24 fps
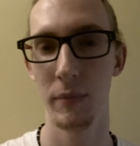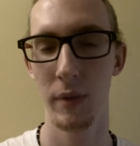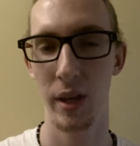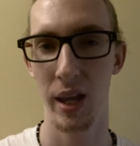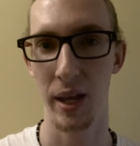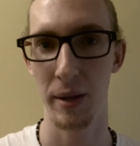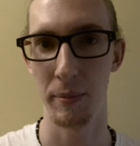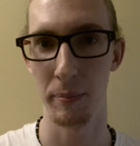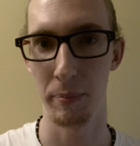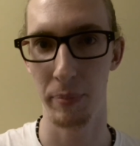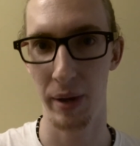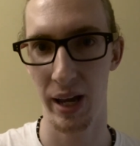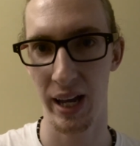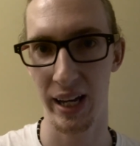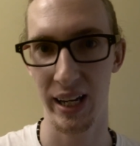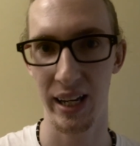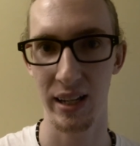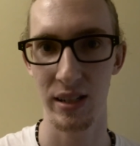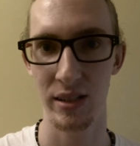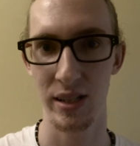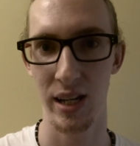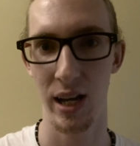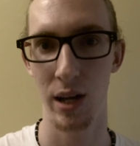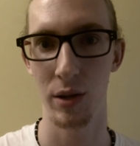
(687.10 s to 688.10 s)
and back
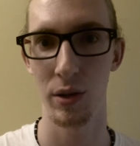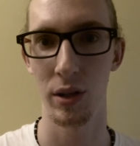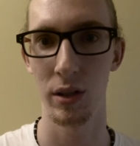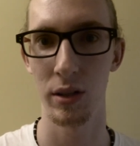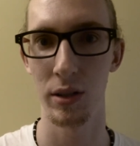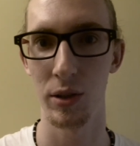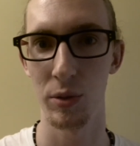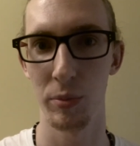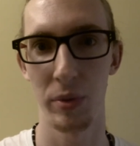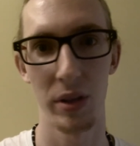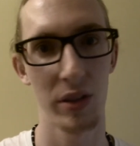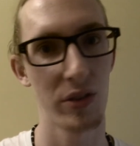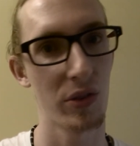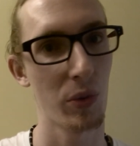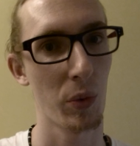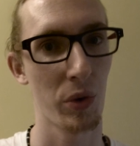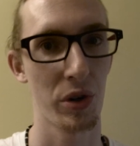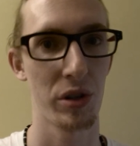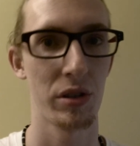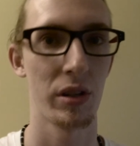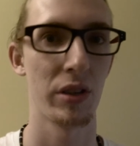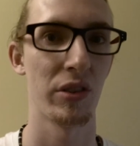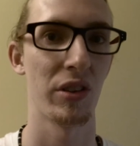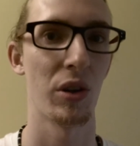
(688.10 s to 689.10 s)
it down a little bit so where
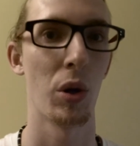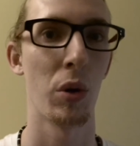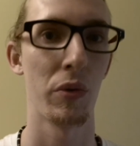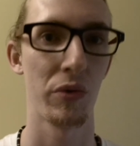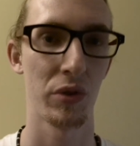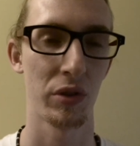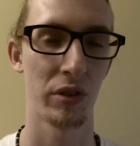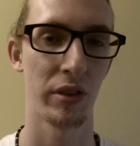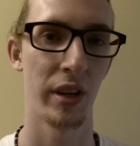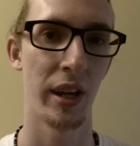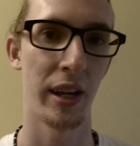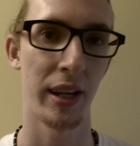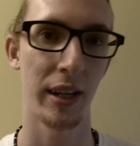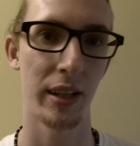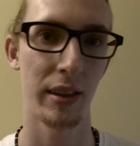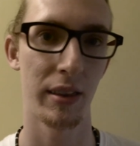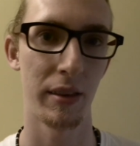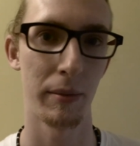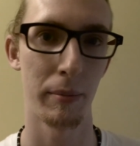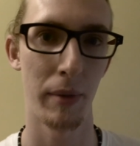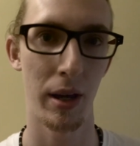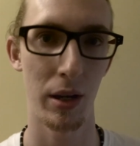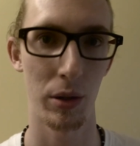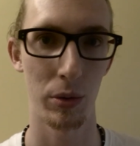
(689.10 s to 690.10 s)
it doesn't overtake
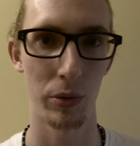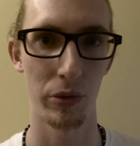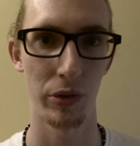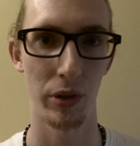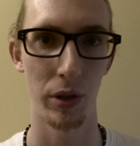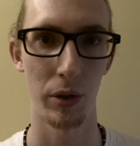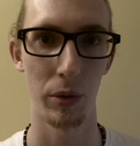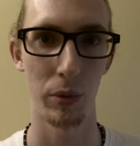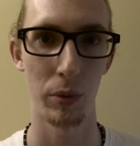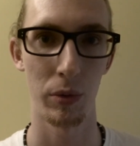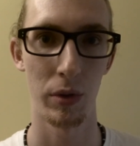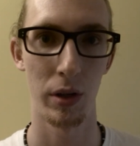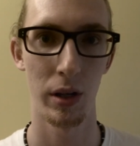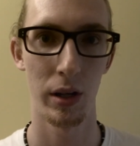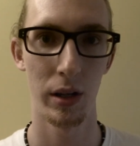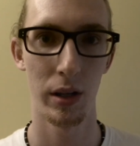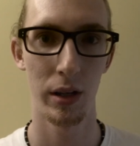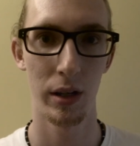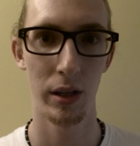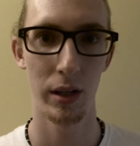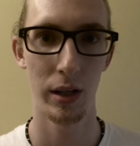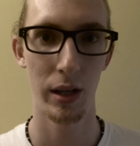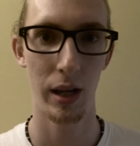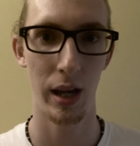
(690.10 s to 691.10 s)
the metal zone.
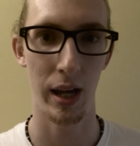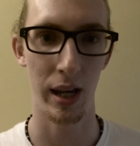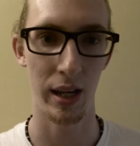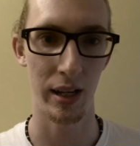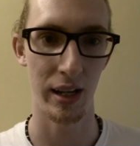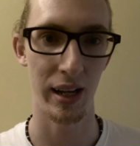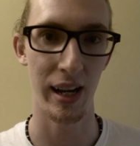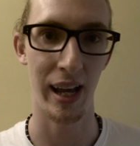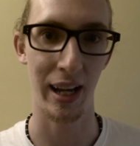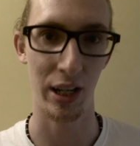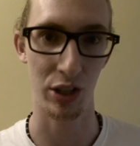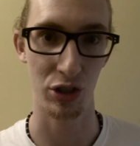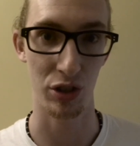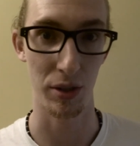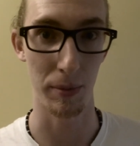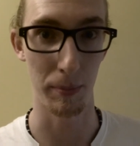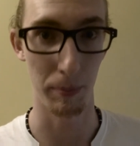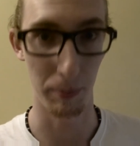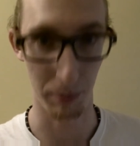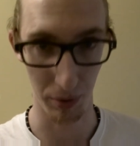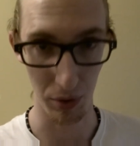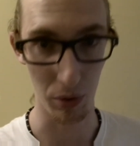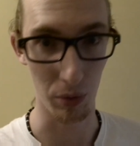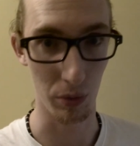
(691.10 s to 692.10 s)
And it actually
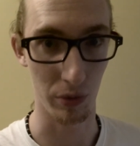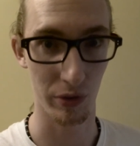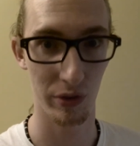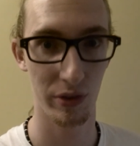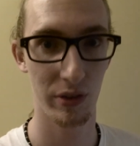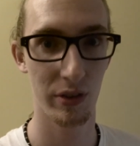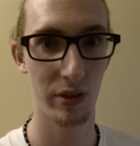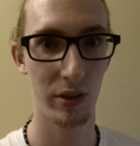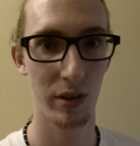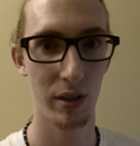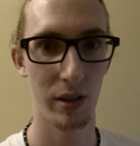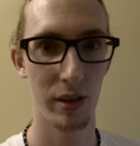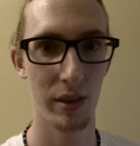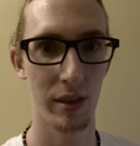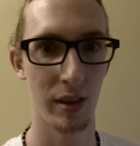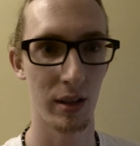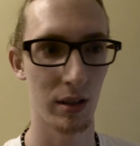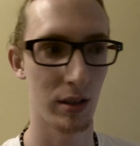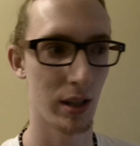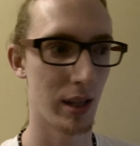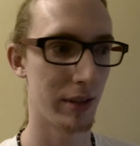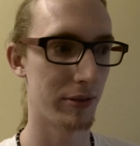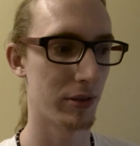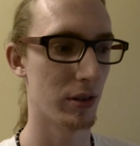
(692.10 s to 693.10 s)
boosts the
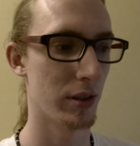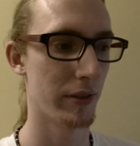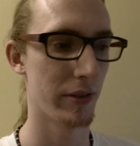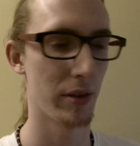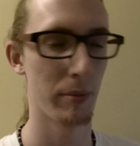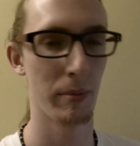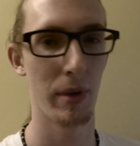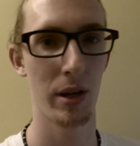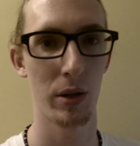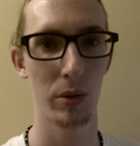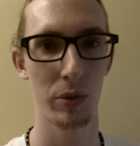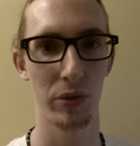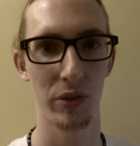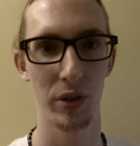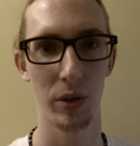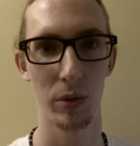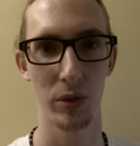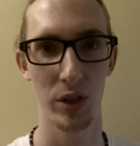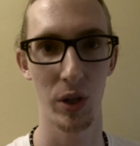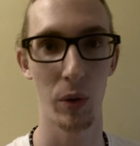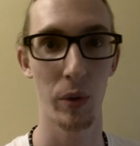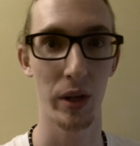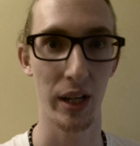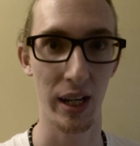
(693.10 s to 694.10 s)
level of the metal zone
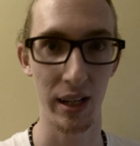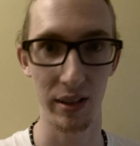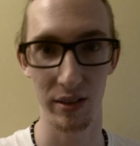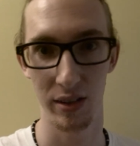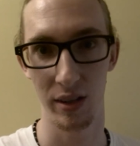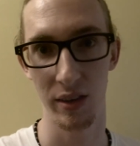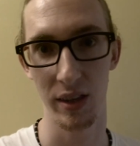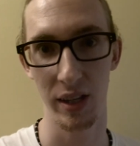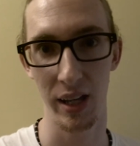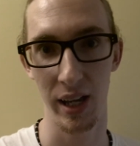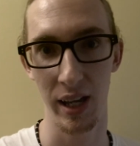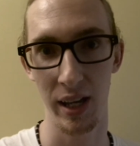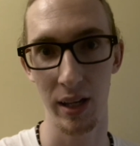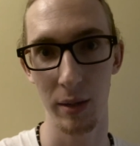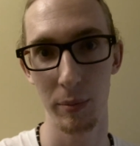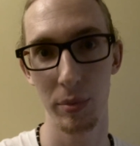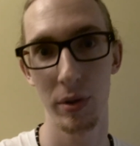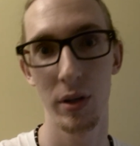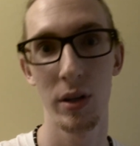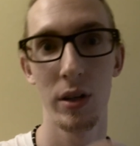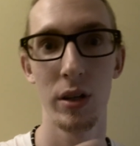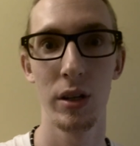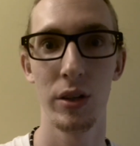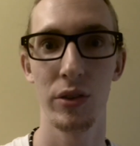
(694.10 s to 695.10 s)
going into the amp,
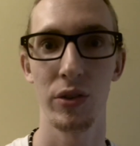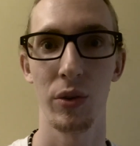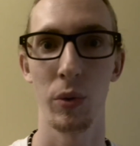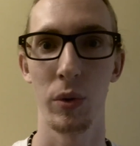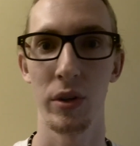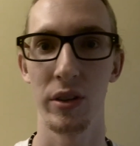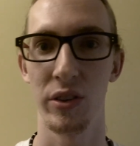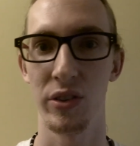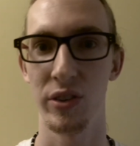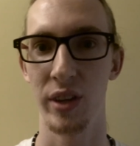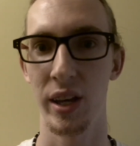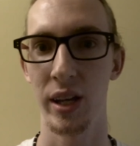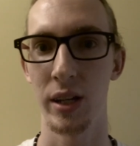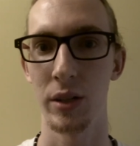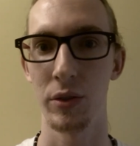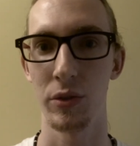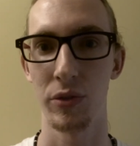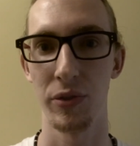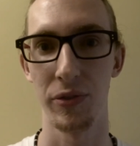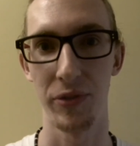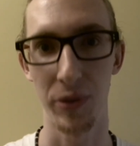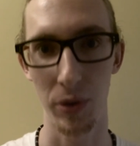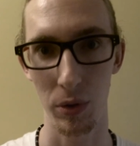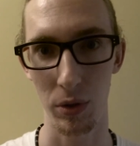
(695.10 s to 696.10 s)
so it sounds
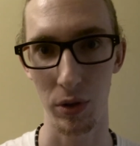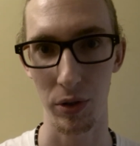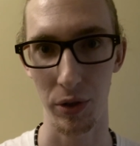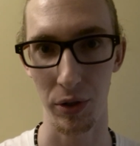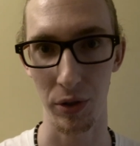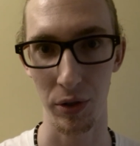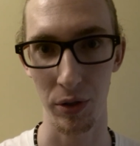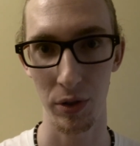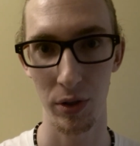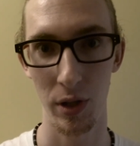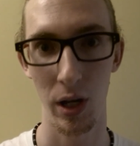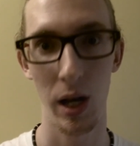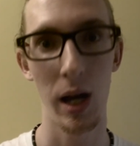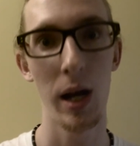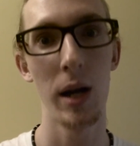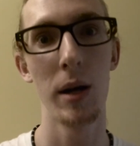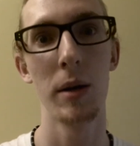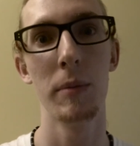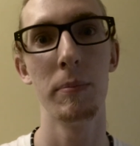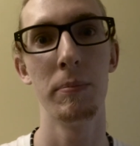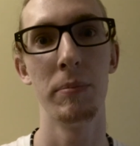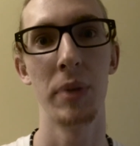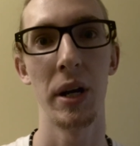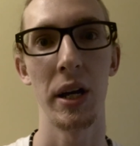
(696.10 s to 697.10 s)
fuller
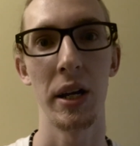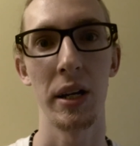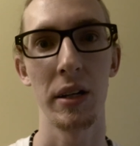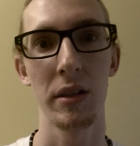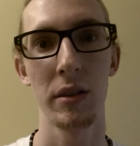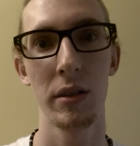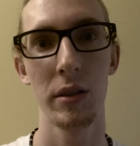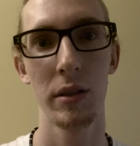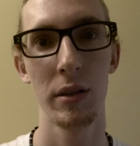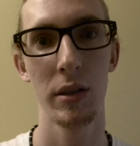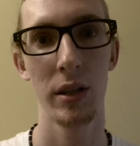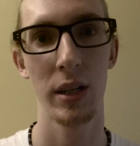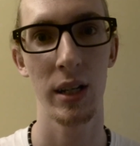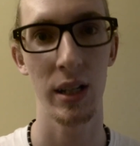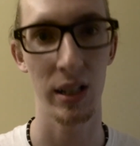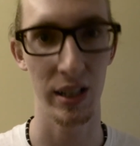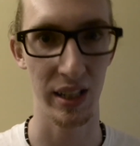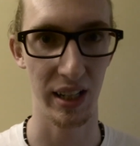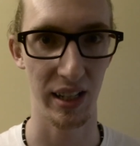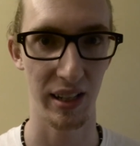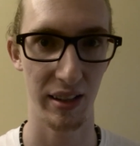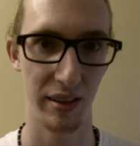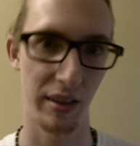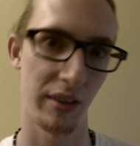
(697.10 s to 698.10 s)
but
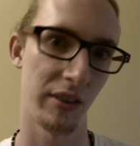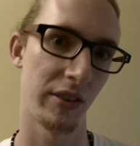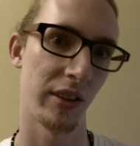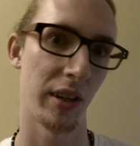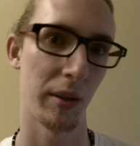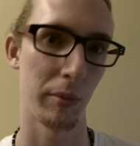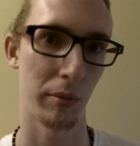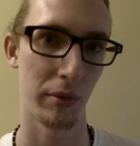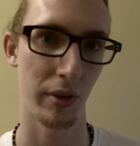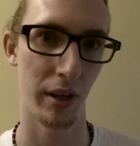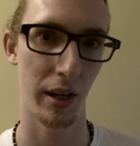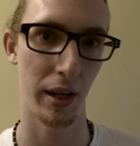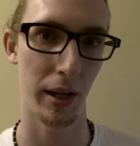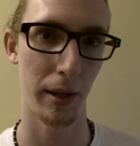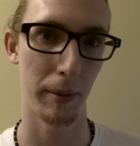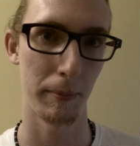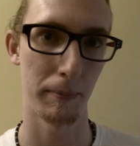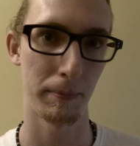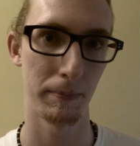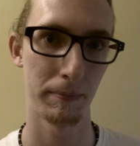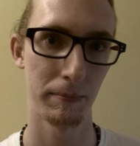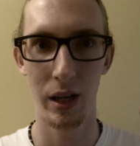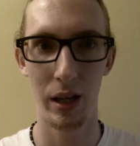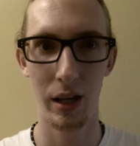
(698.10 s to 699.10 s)
clean at the same time.
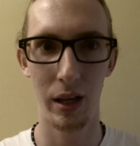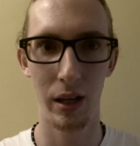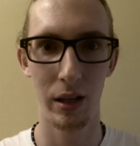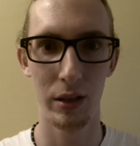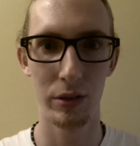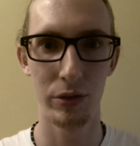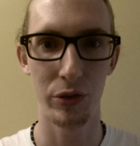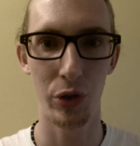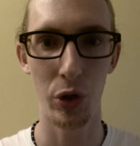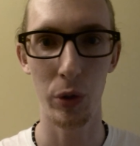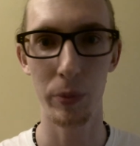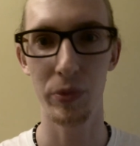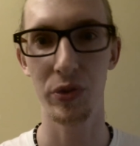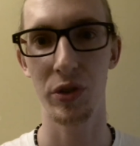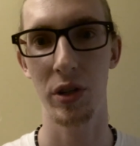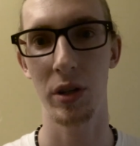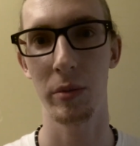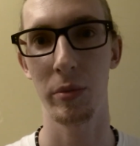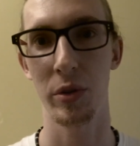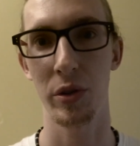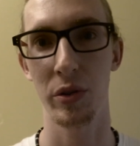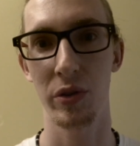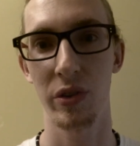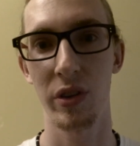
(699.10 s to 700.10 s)
Tube
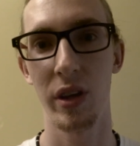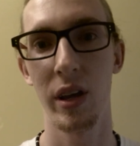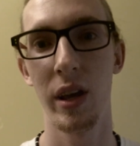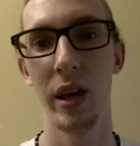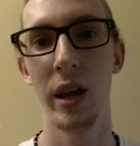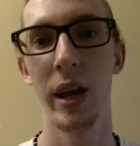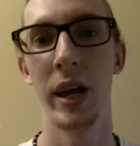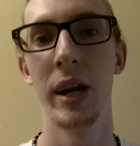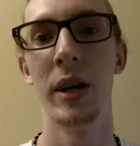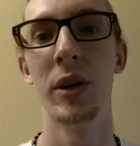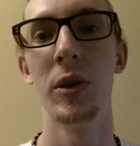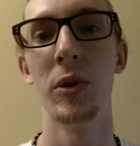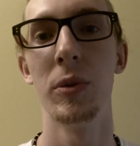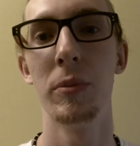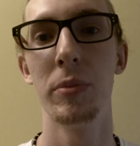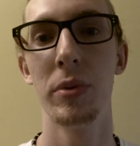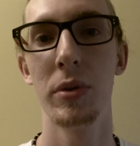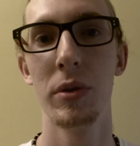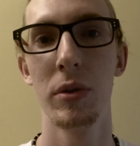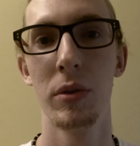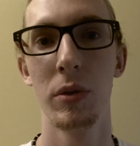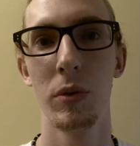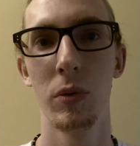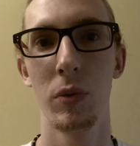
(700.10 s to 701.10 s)
screamers help
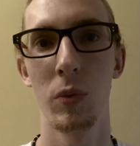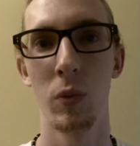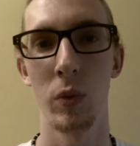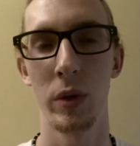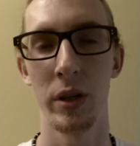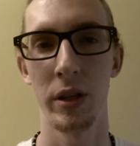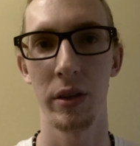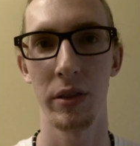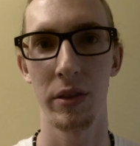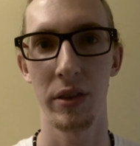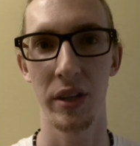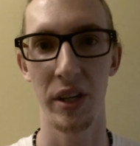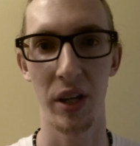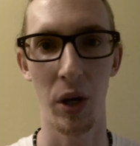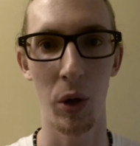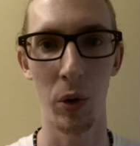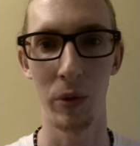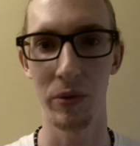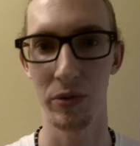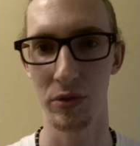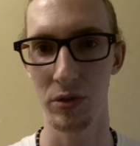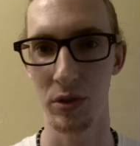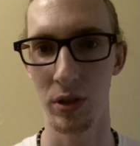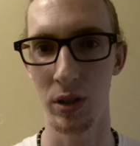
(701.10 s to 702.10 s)
with the
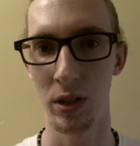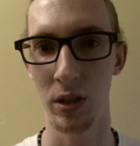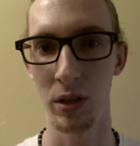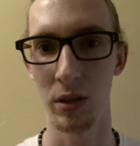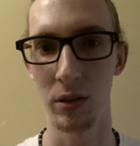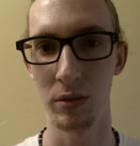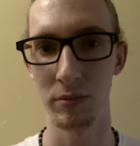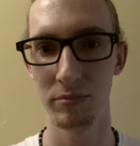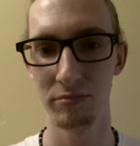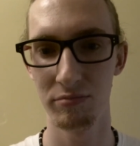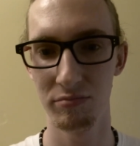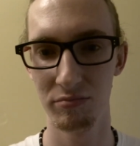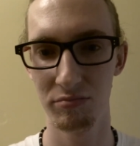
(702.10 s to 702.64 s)
overall